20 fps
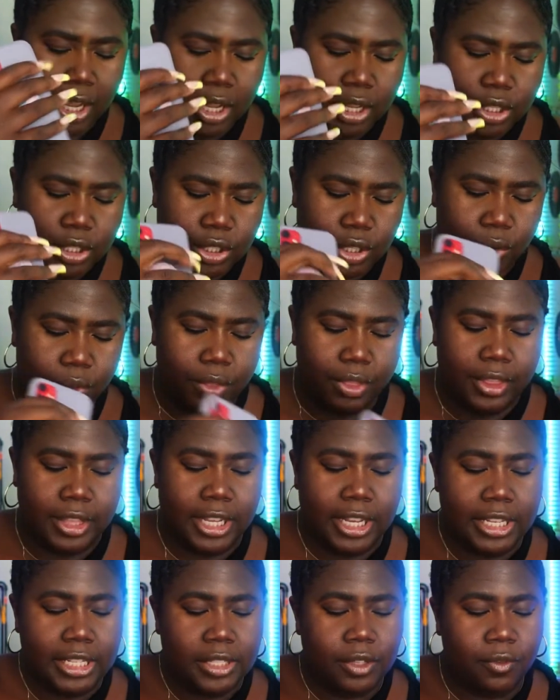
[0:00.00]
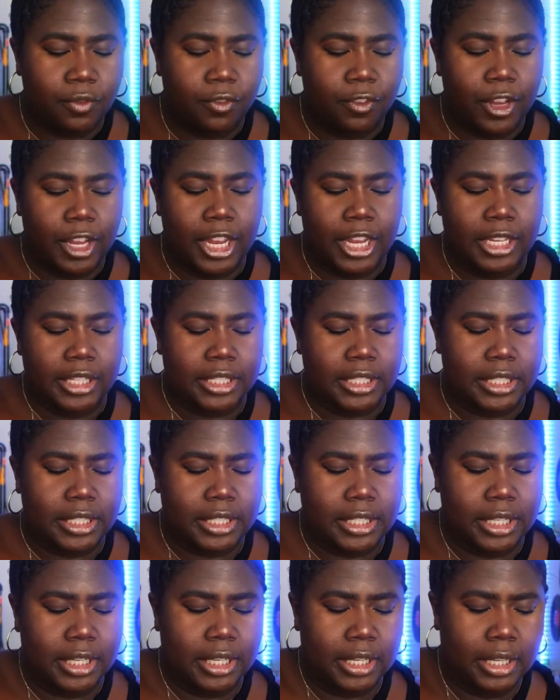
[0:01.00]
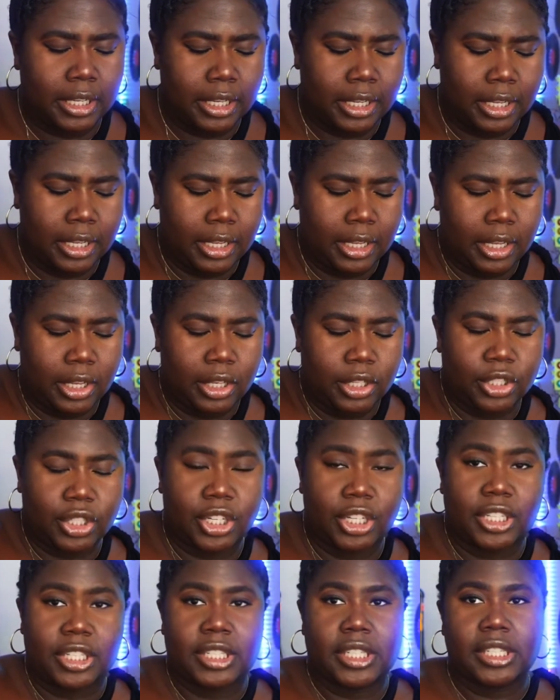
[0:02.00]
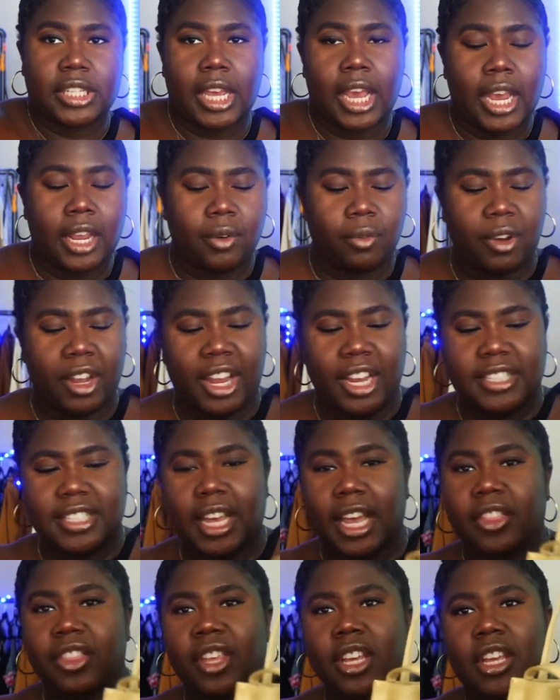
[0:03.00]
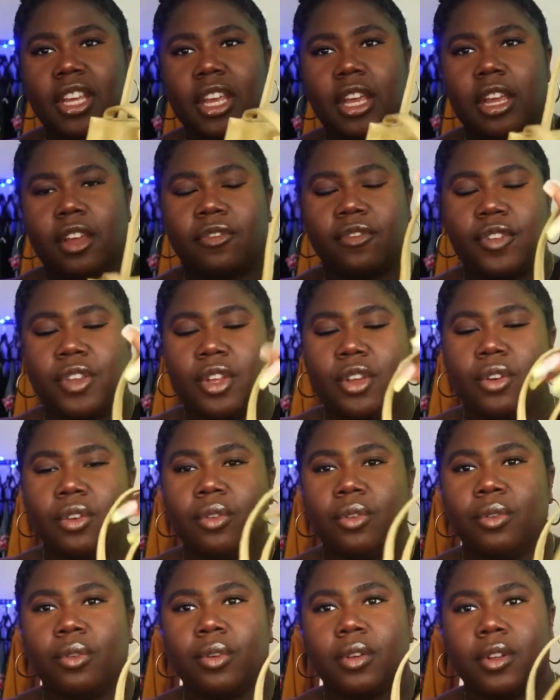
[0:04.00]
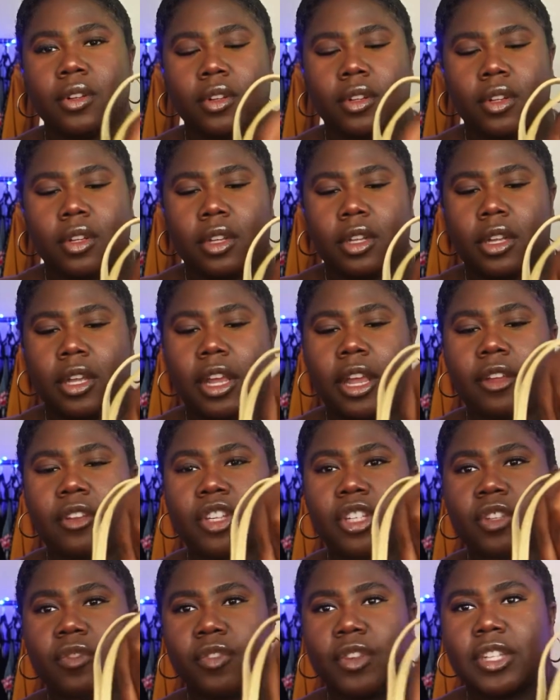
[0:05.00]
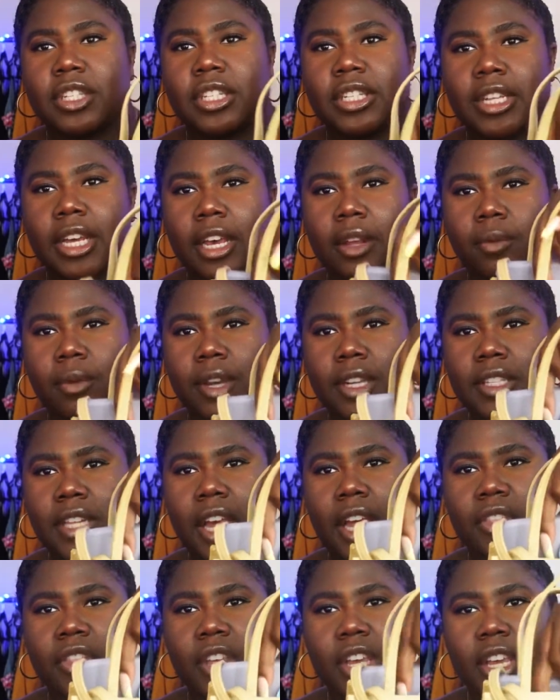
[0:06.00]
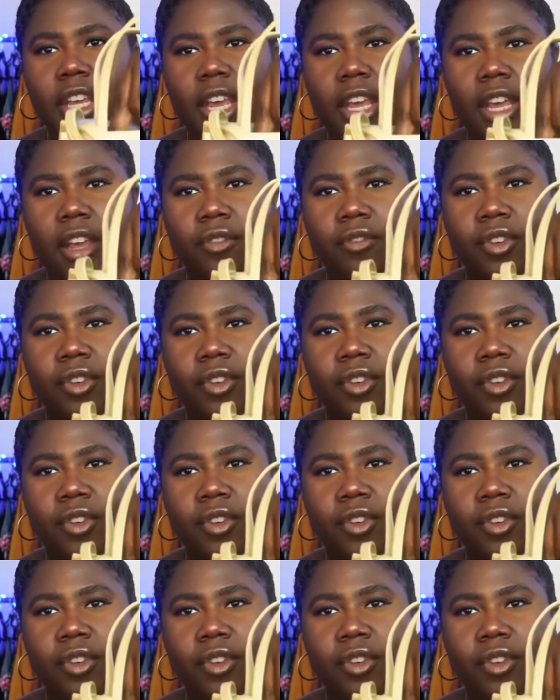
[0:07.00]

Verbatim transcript: So this fits just sideways. I think if you... It just fits sideways. I think if